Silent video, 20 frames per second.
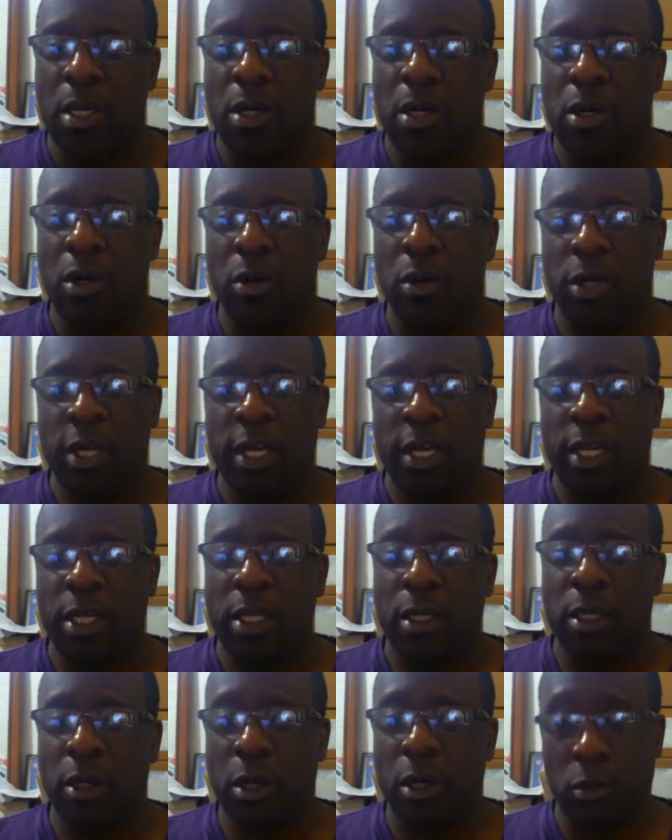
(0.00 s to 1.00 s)
okay.
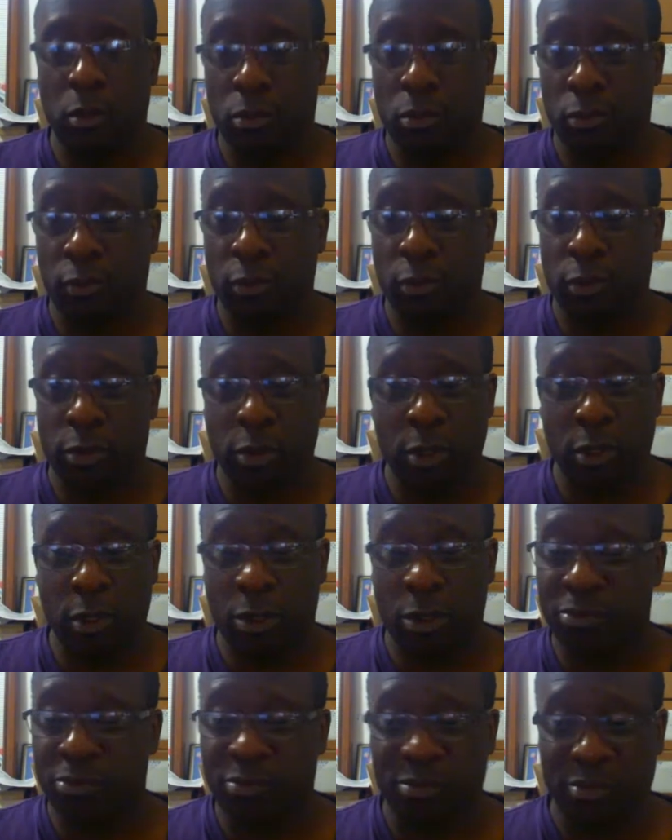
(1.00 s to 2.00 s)
Oh, for
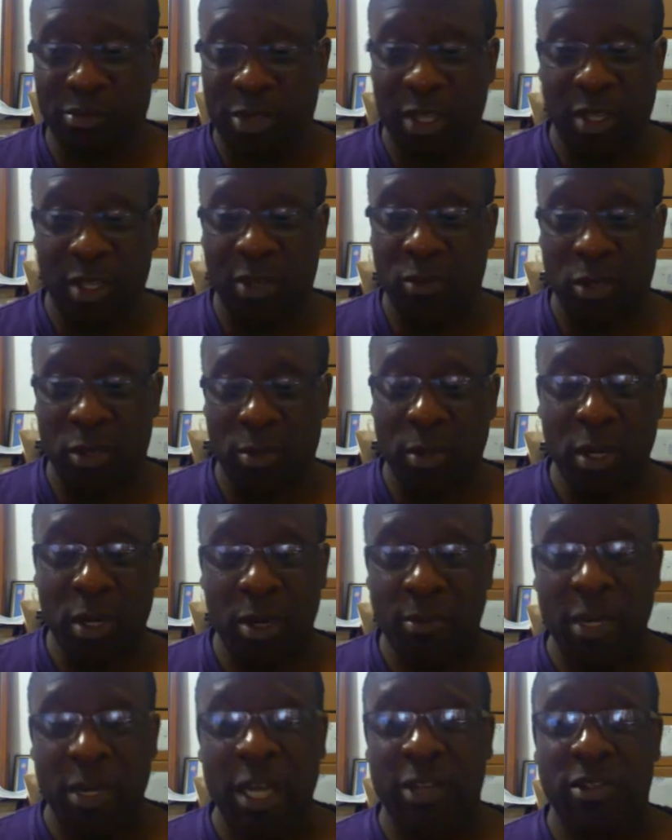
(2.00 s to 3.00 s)
sure. He
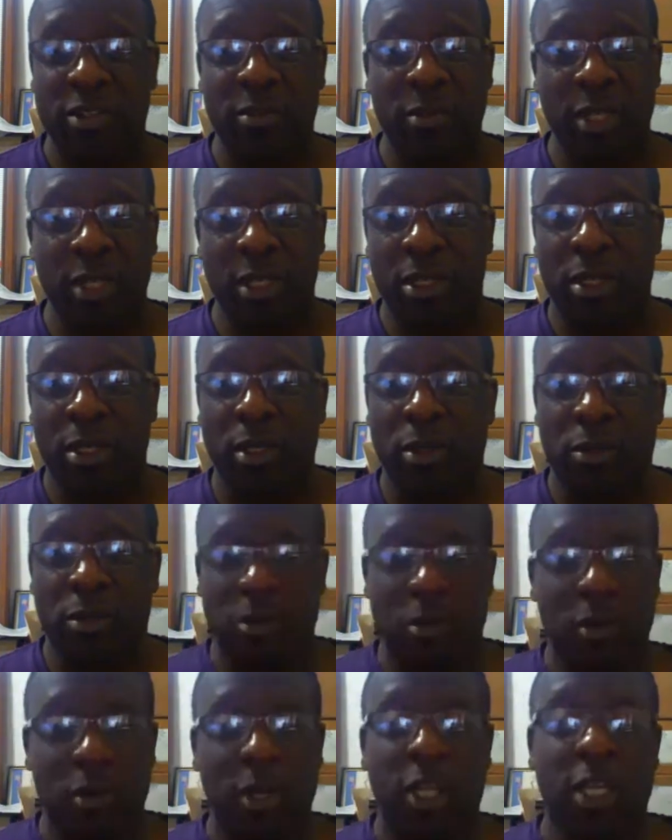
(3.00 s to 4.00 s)
responded back to me,
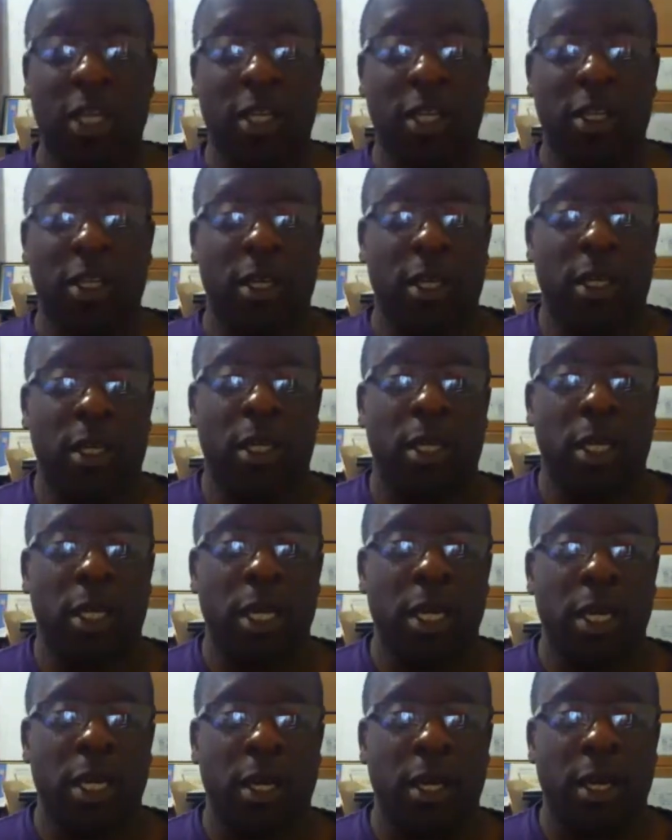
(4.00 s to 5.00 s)
Tori.
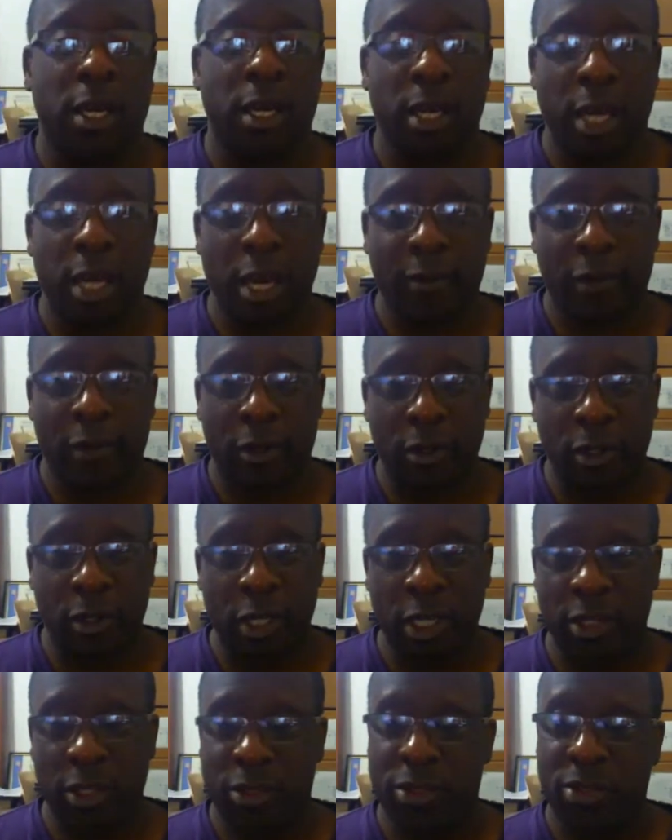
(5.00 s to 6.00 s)
Have a good
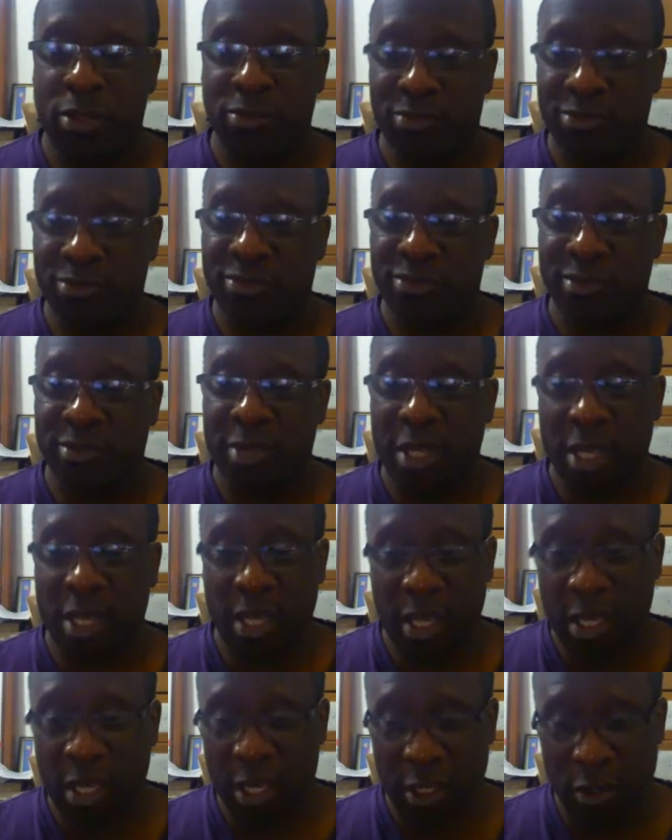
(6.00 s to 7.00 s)
night.
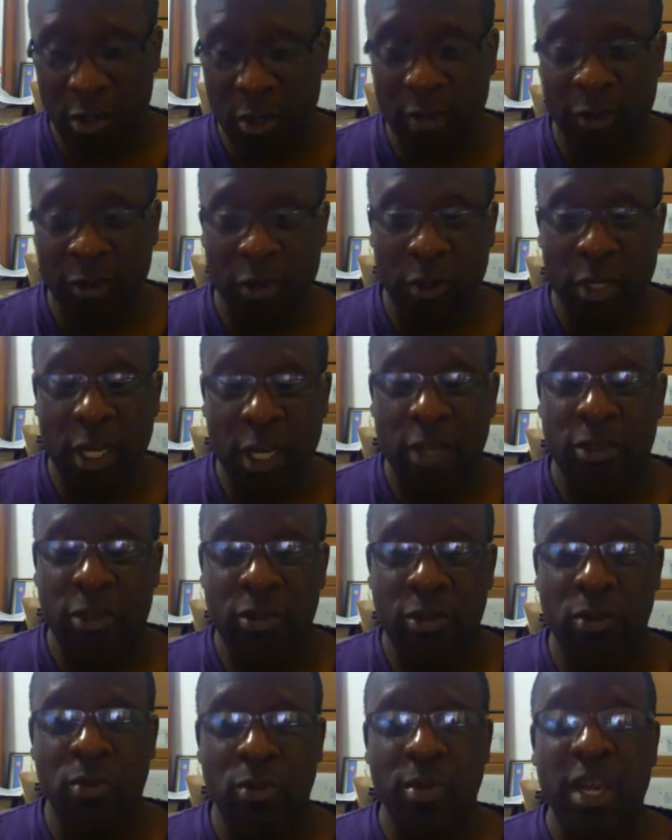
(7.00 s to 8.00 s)
And you have a good night
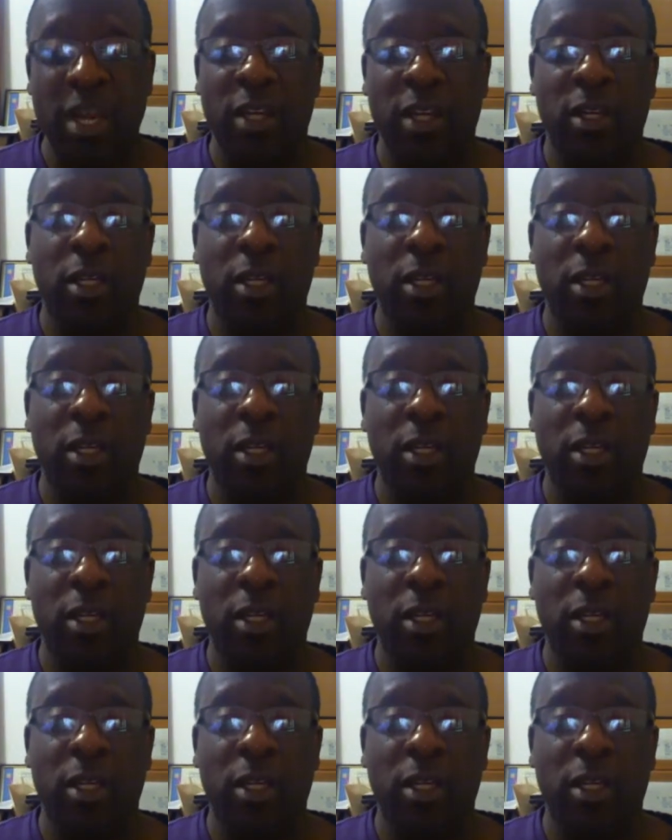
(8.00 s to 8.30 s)
too, man.